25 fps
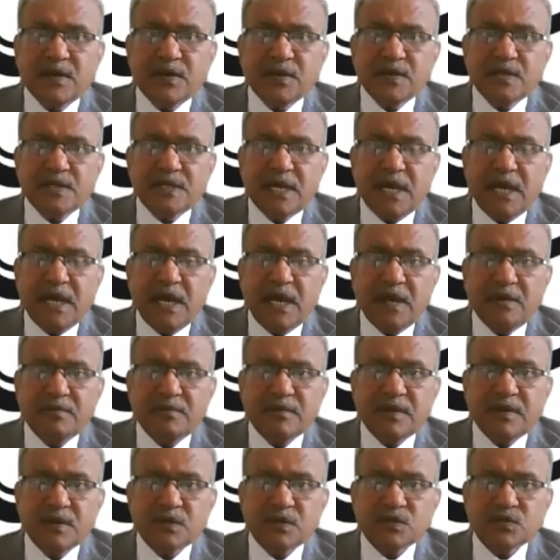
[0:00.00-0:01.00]
they have,
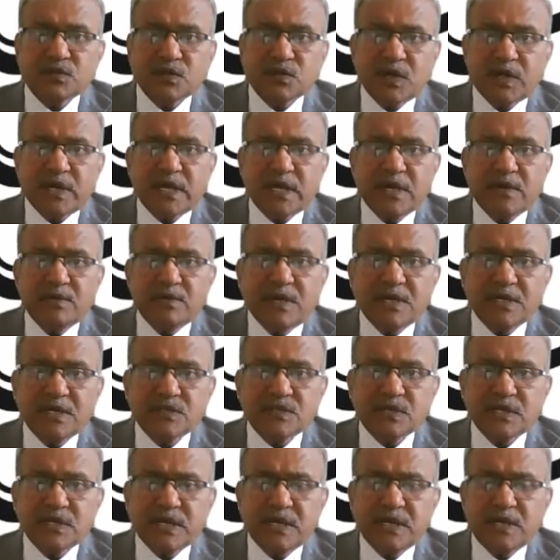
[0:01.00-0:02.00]
so he
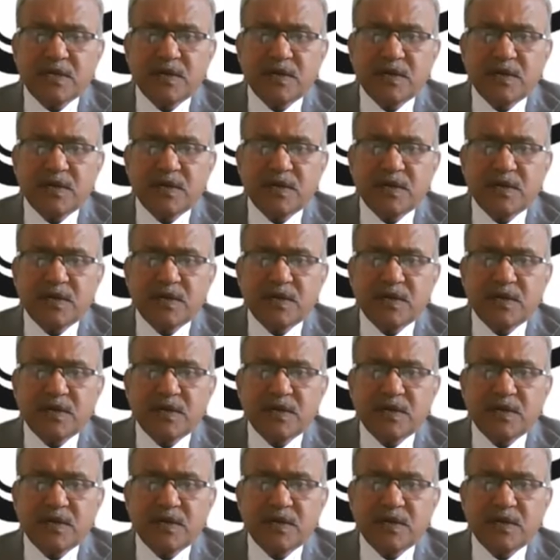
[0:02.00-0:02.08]
was